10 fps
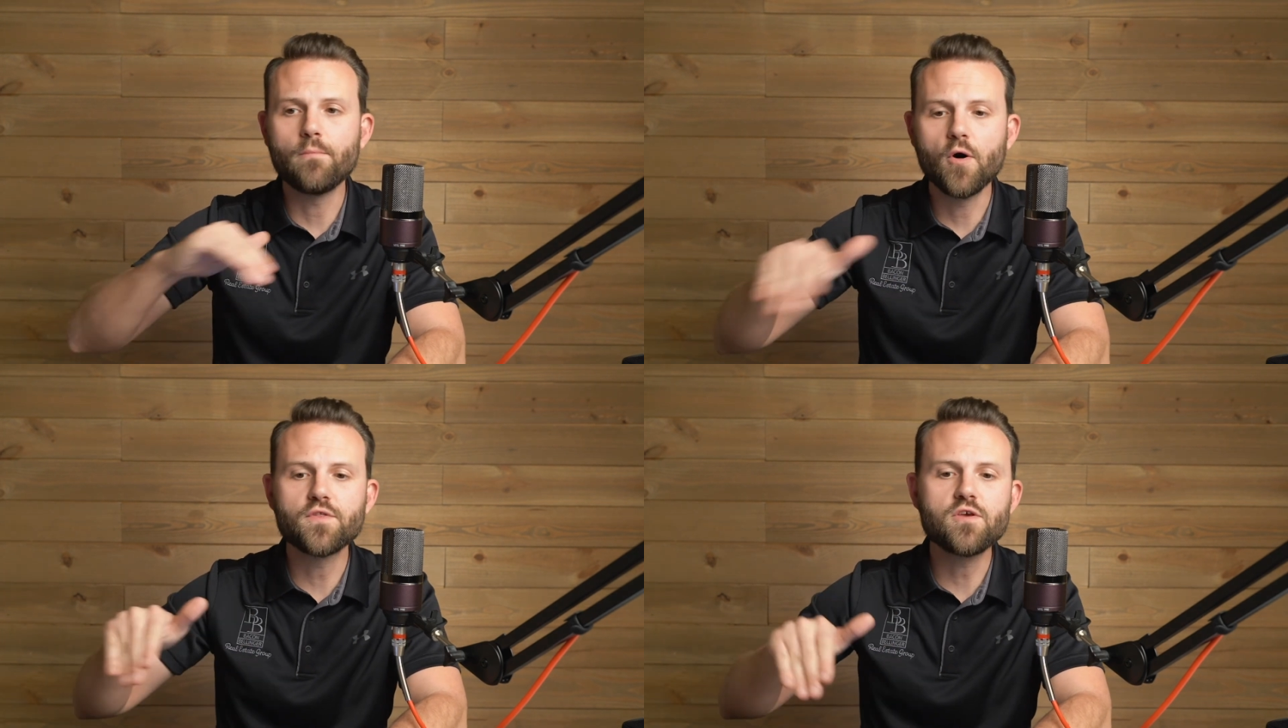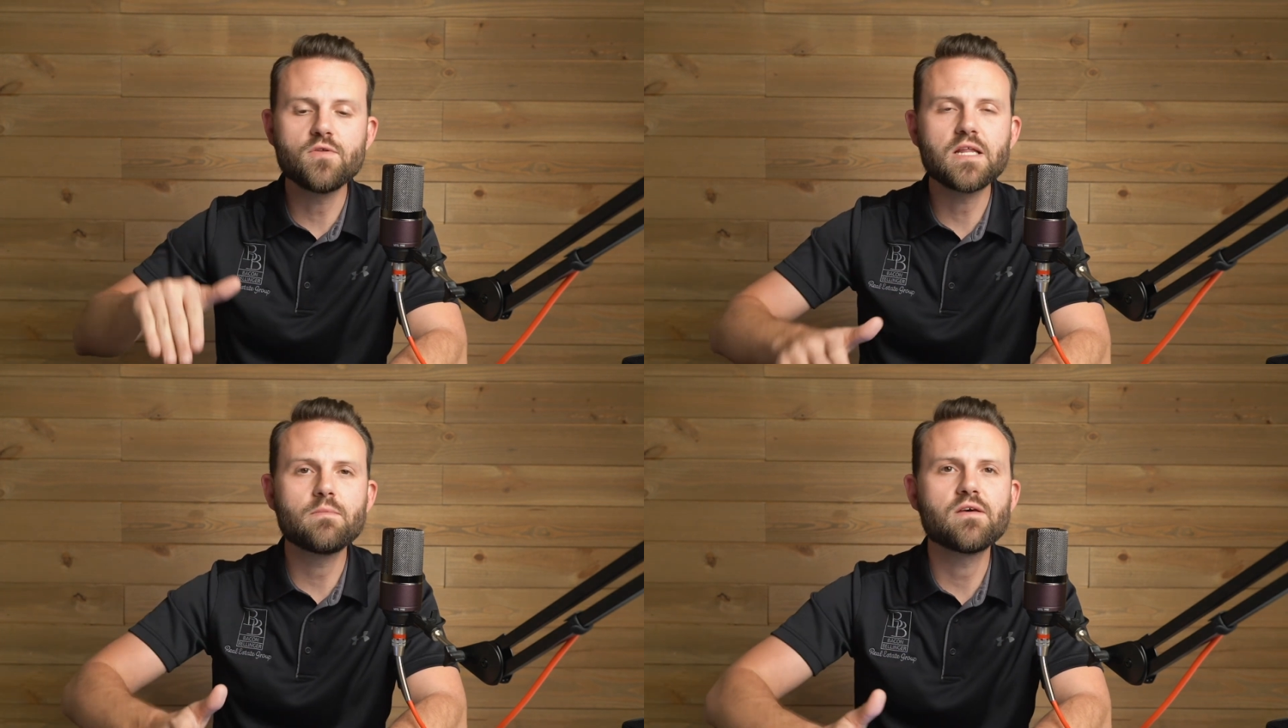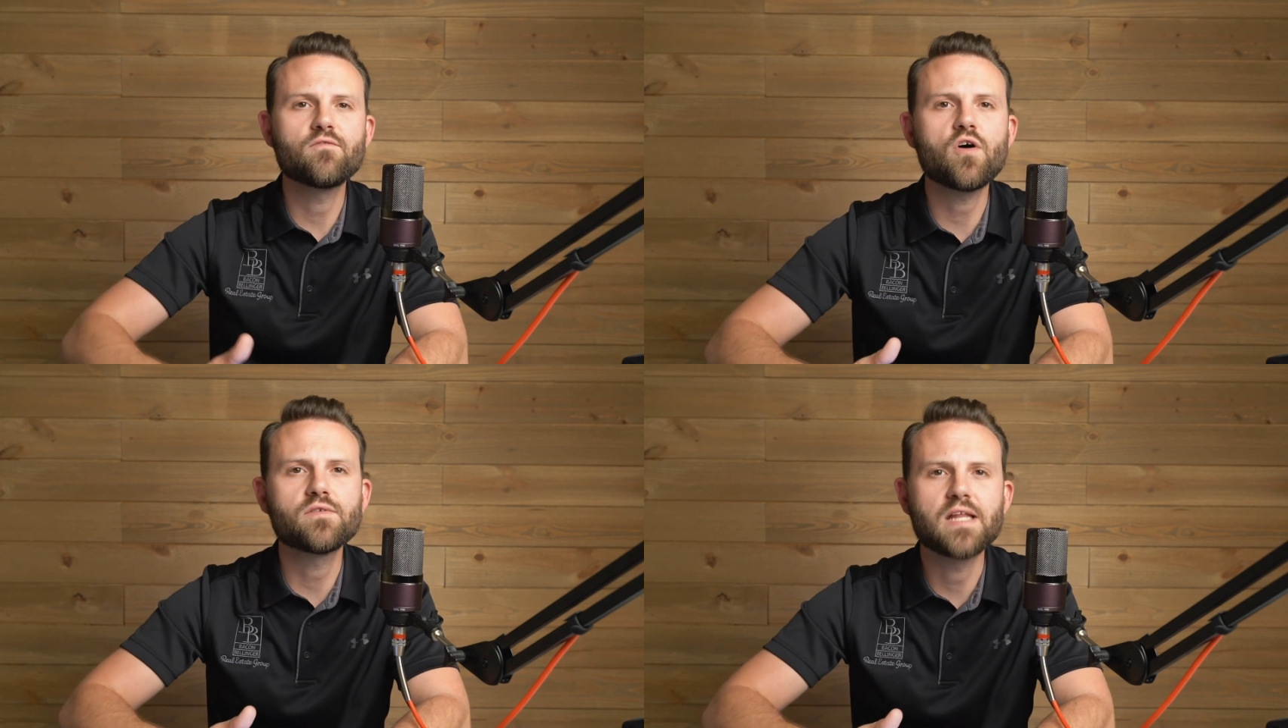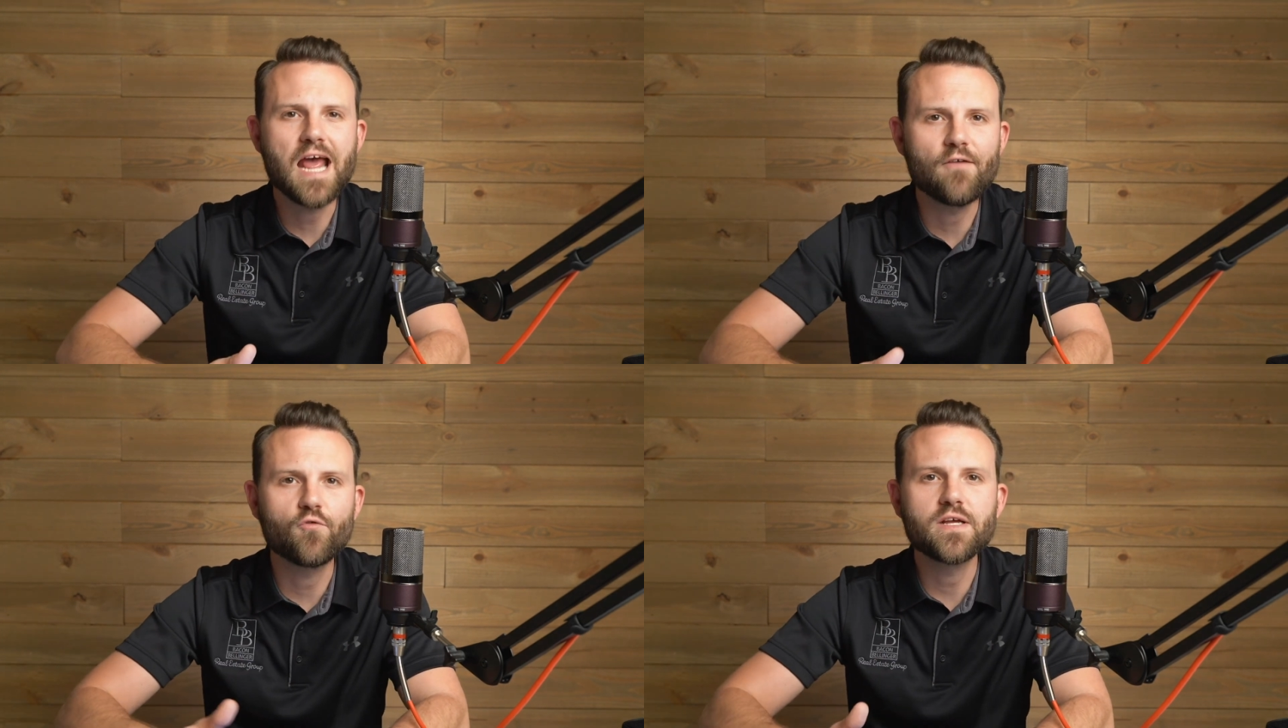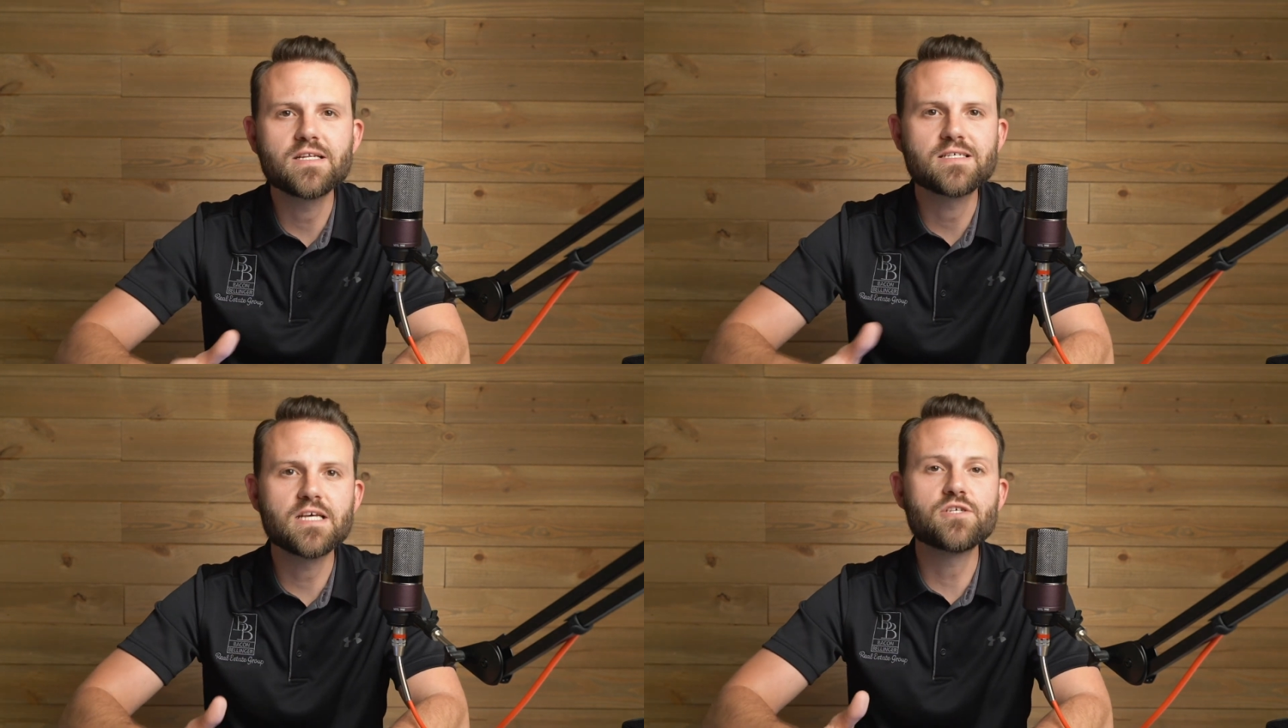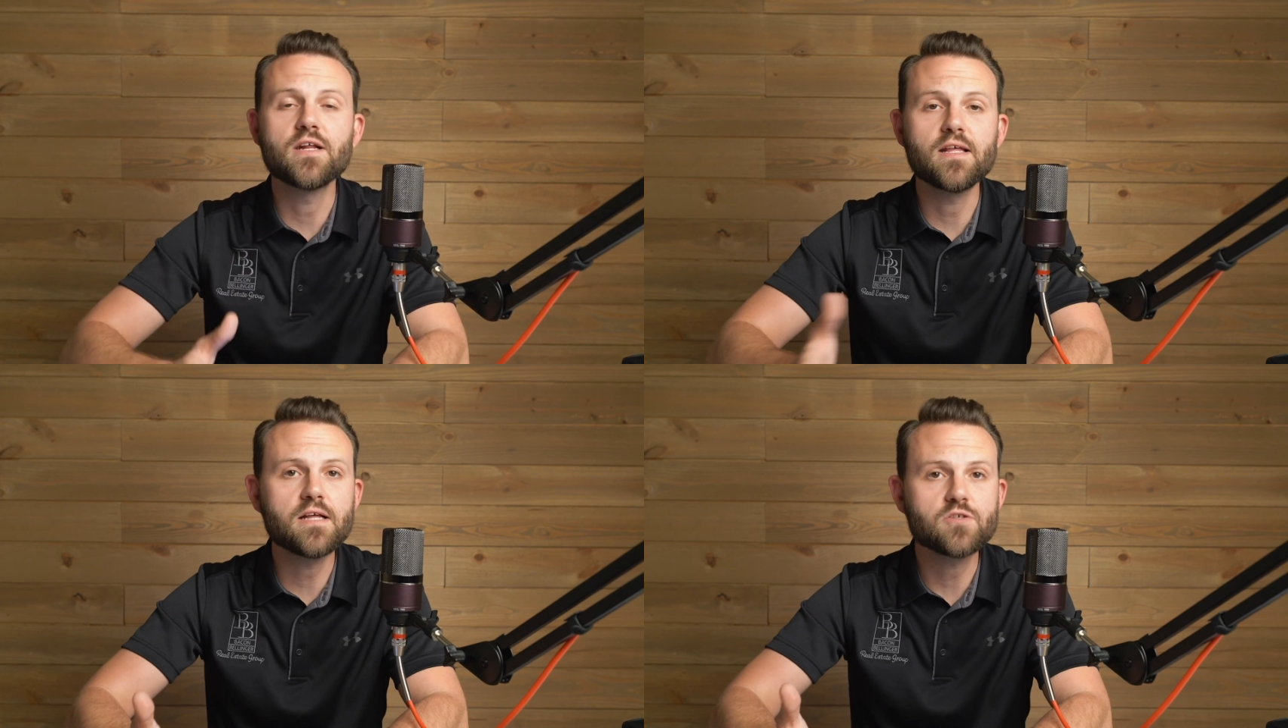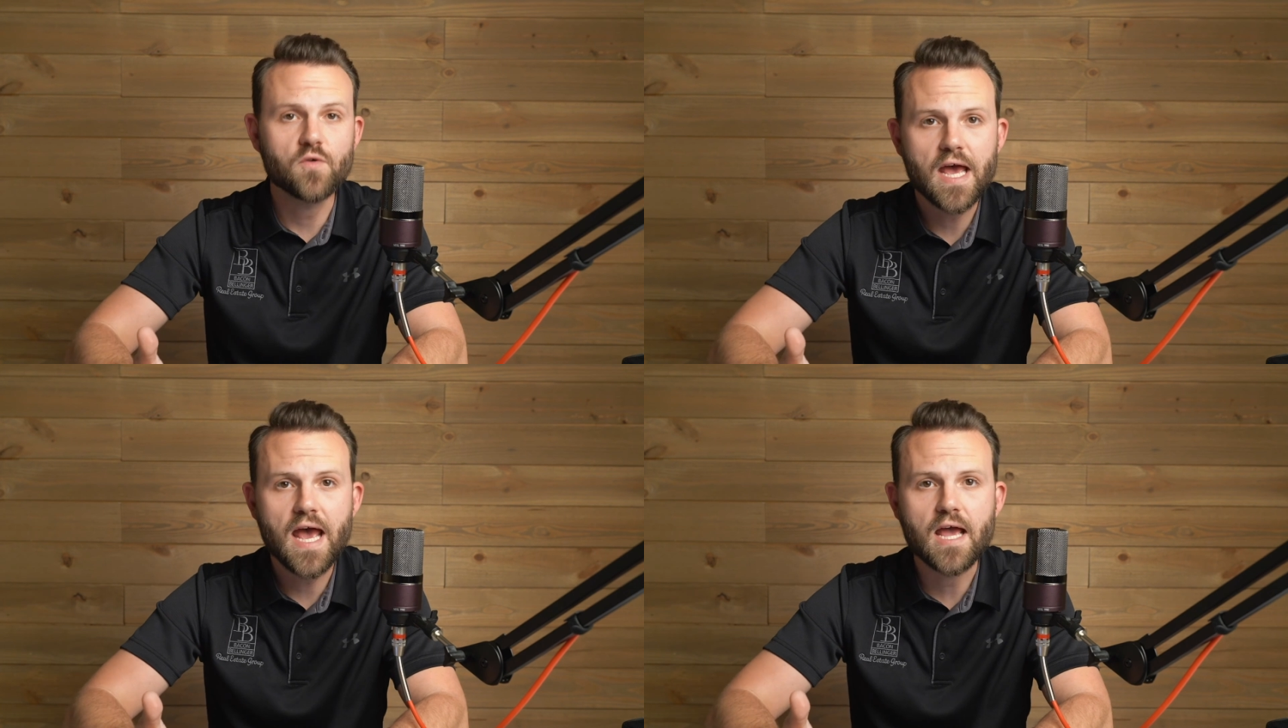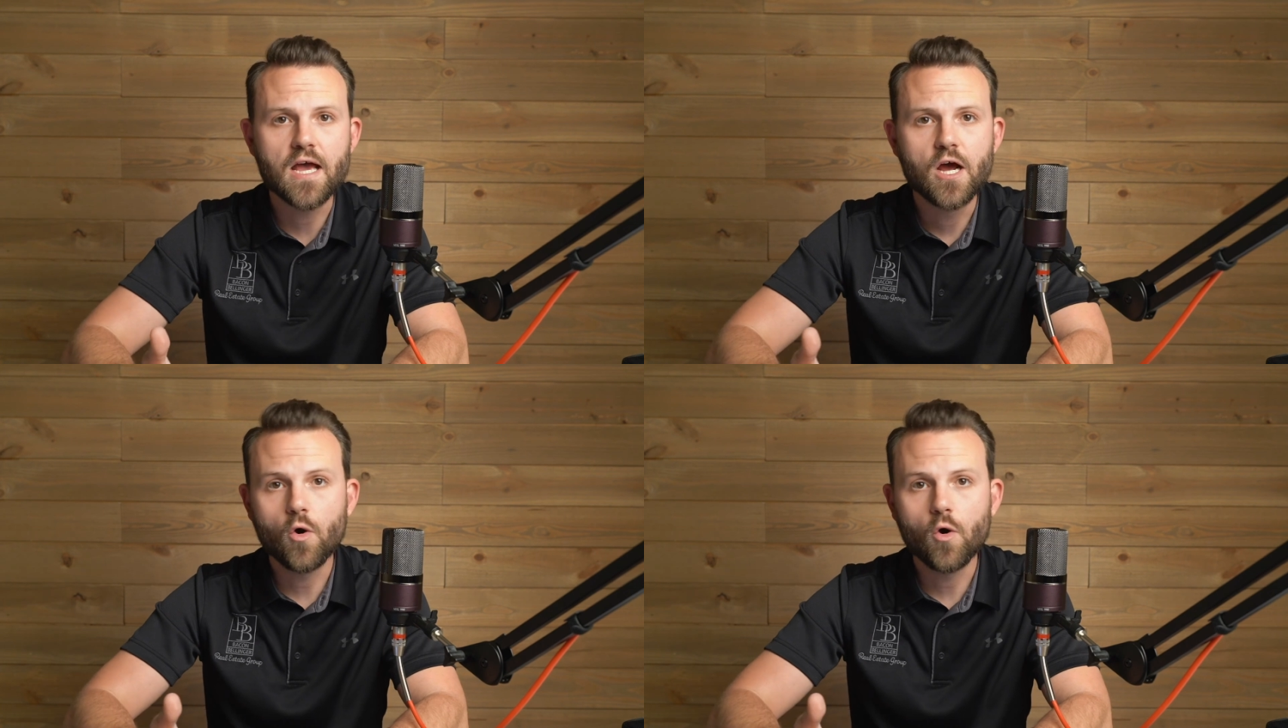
both of you need to be involved in every decision, and that's okay.